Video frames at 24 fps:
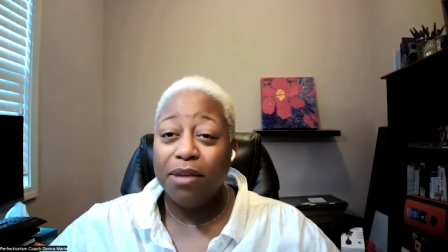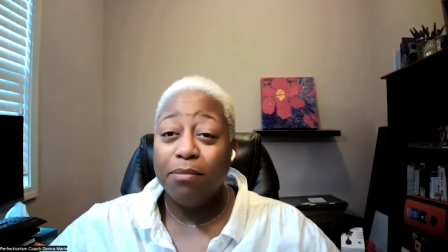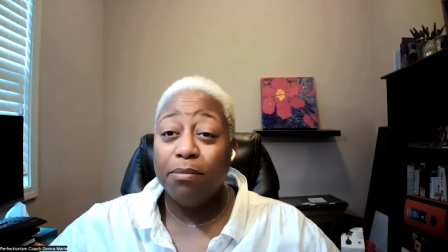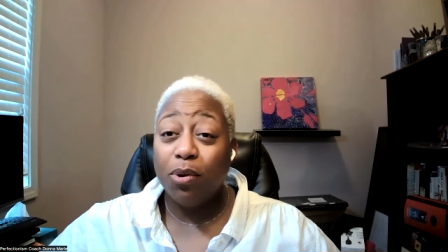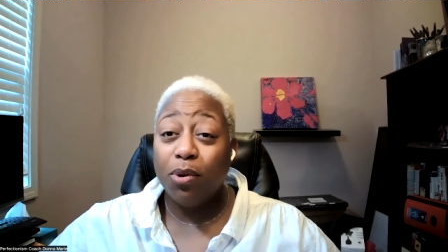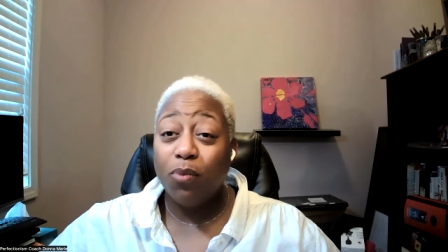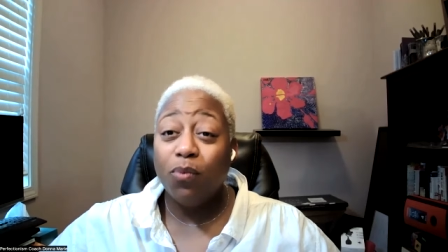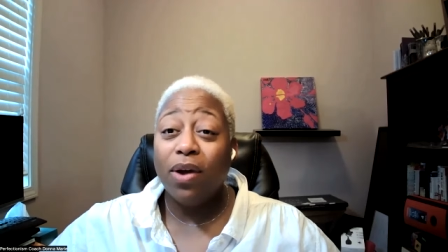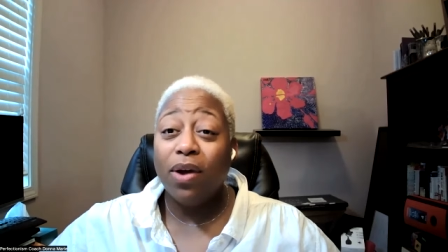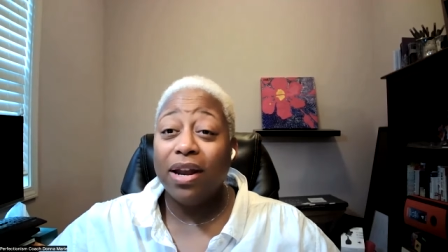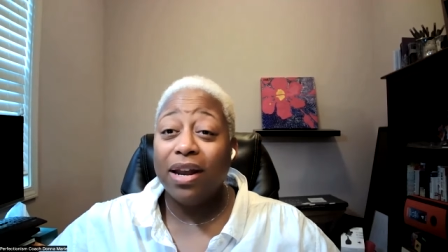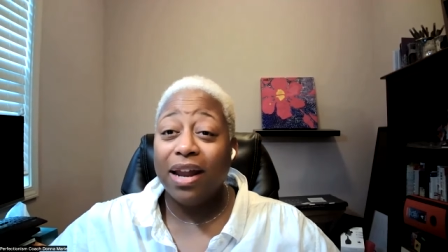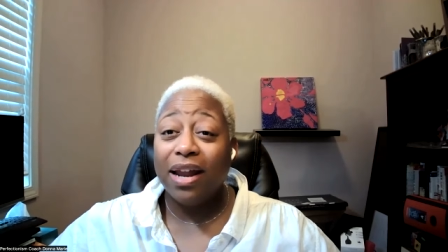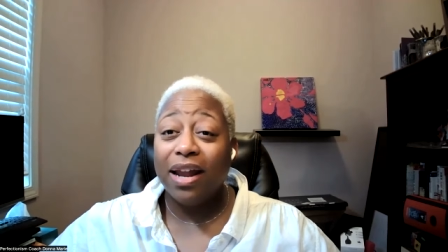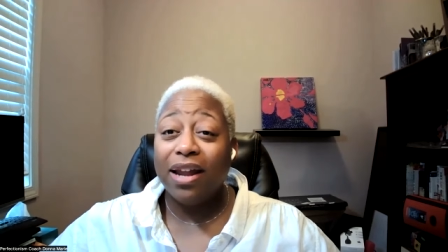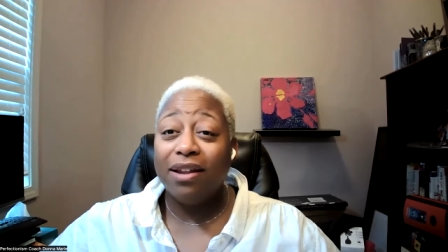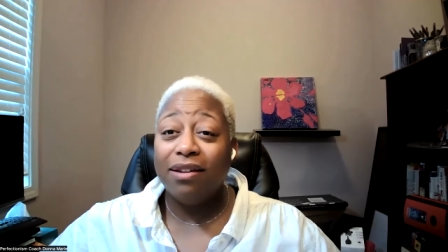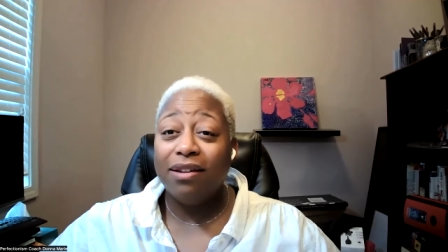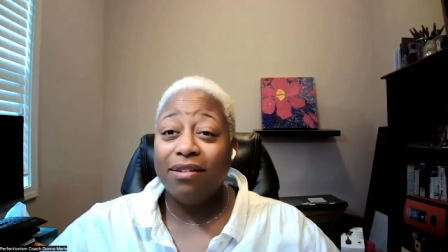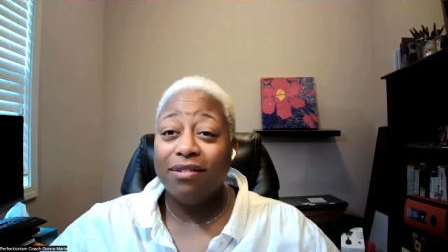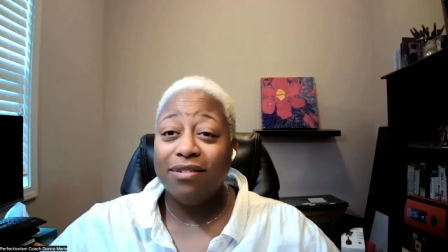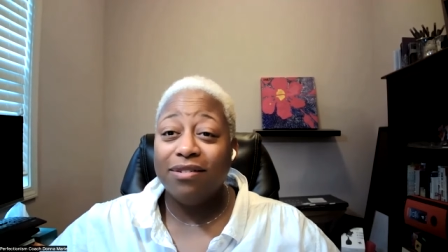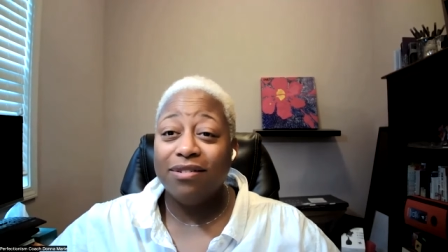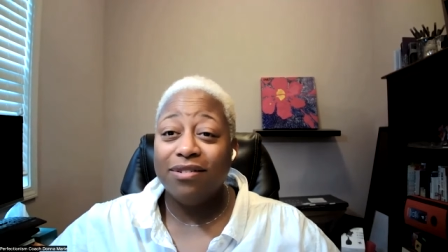but one
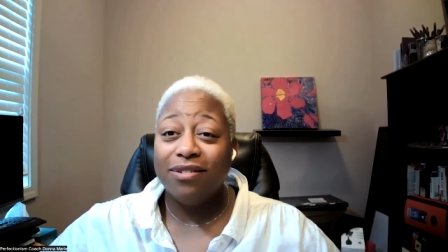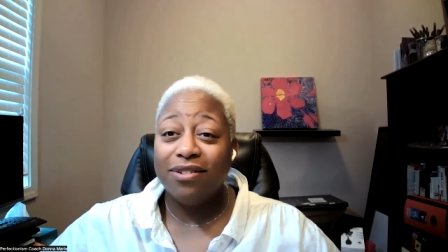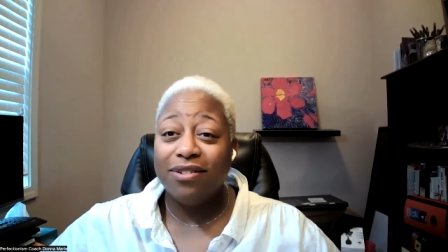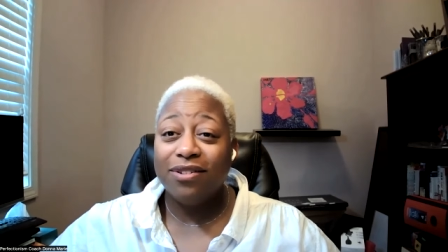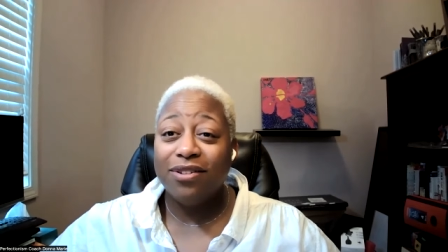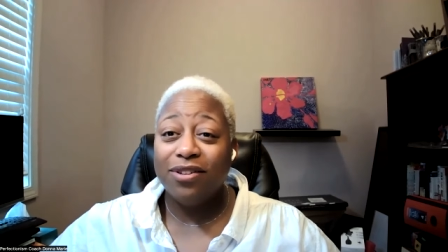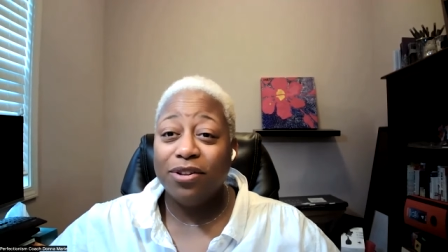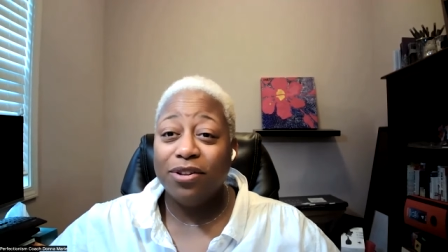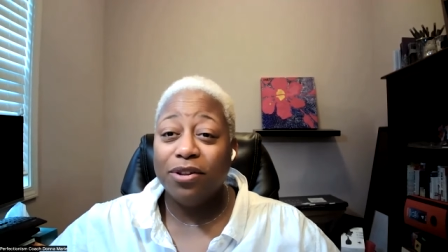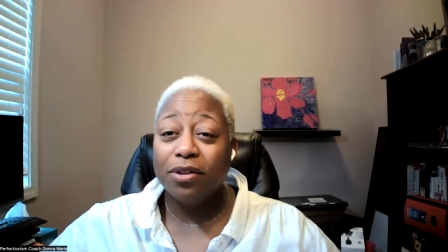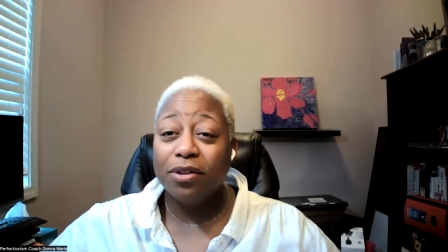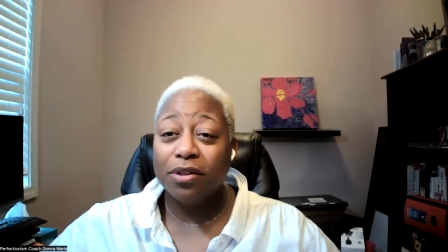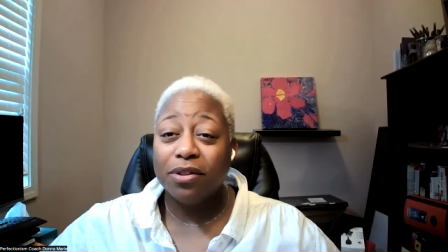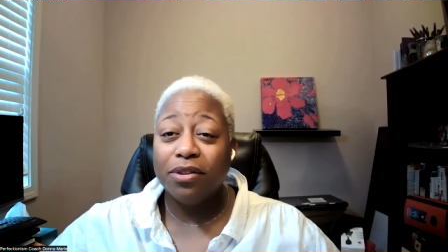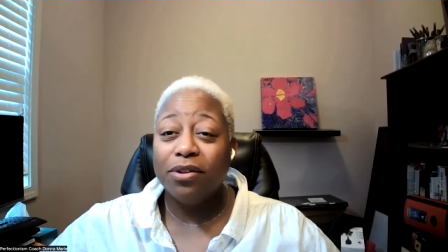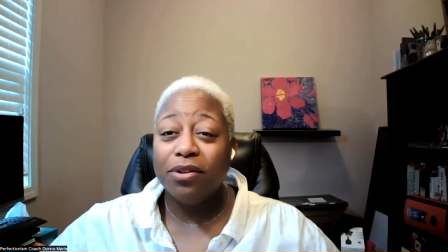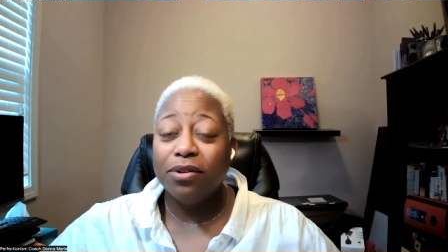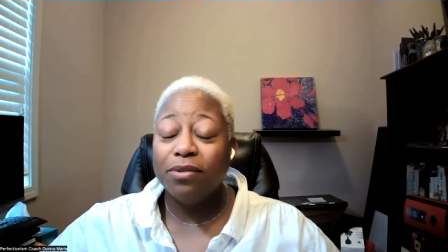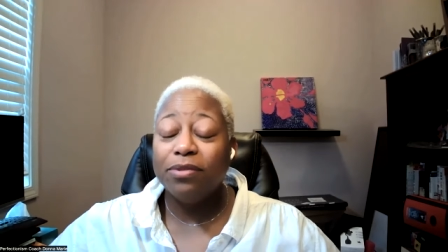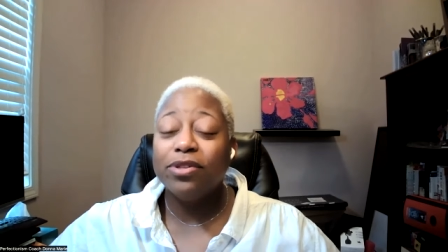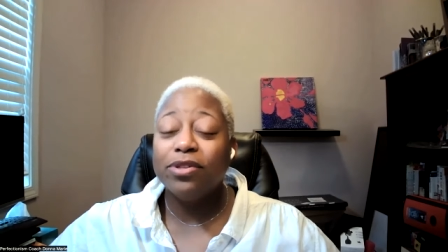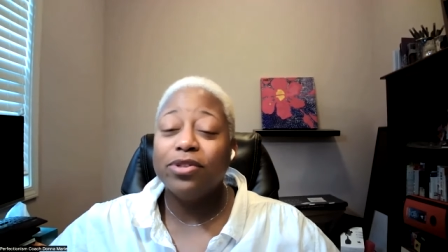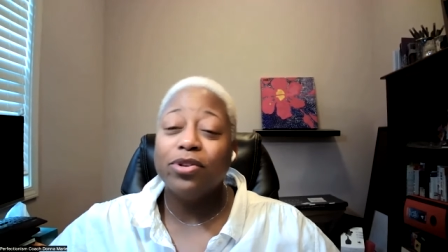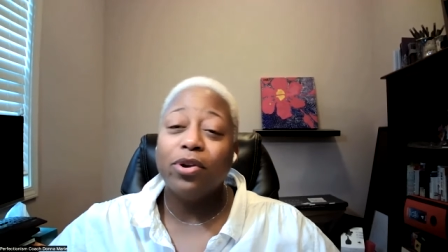day you'll,
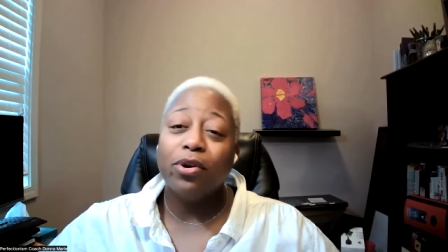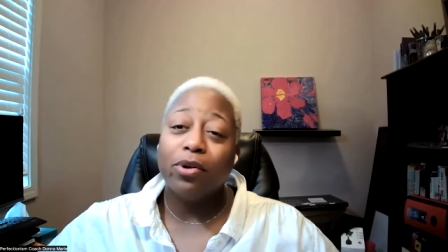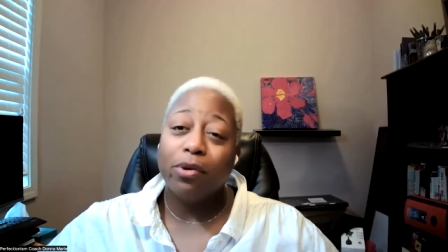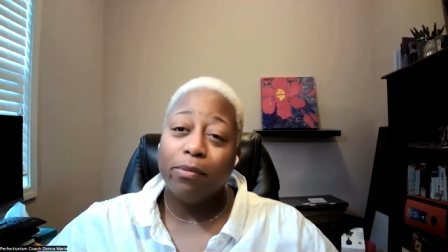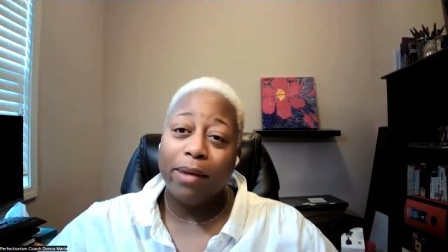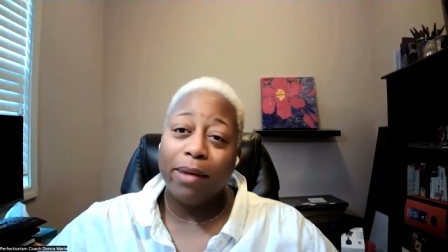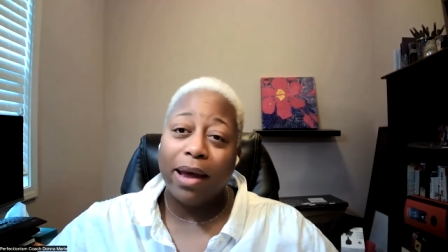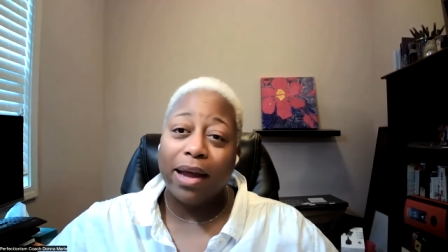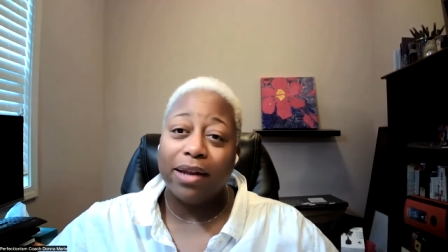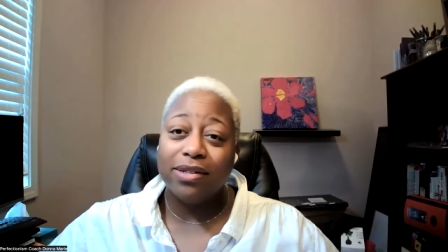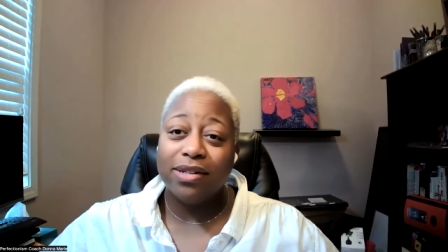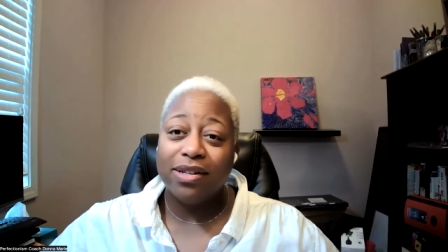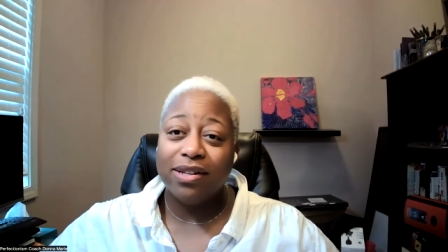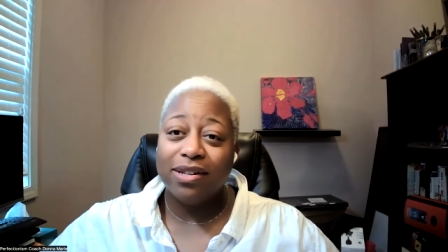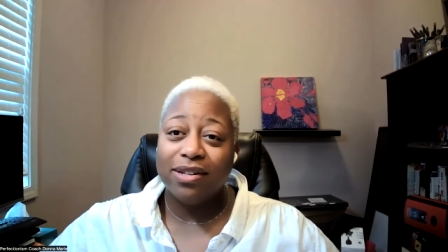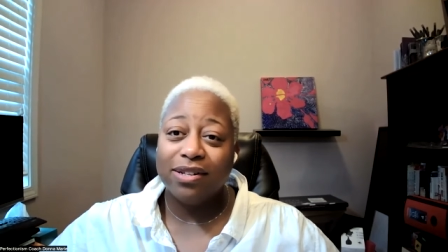you'll circle back to